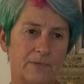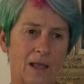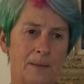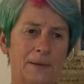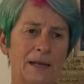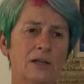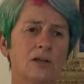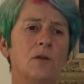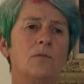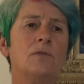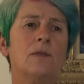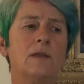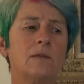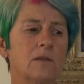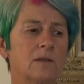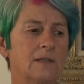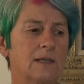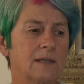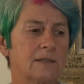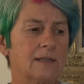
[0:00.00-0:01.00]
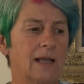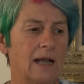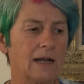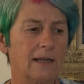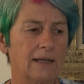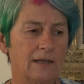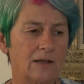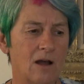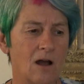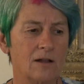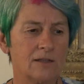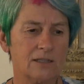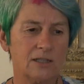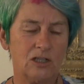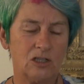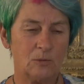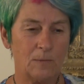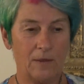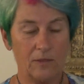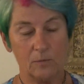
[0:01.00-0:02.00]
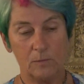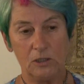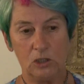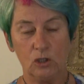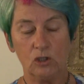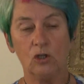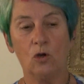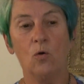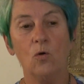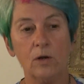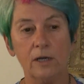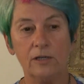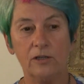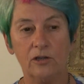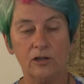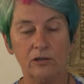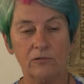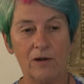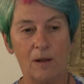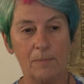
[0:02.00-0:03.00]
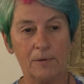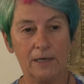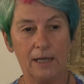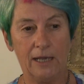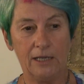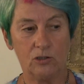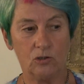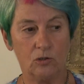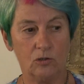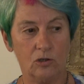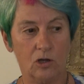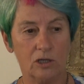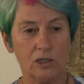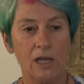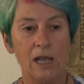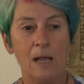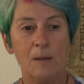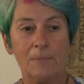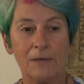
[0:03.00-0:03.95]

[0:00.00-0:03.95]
I mean, I don't think there's exactly an answer to whether we should call it a new replicator or not,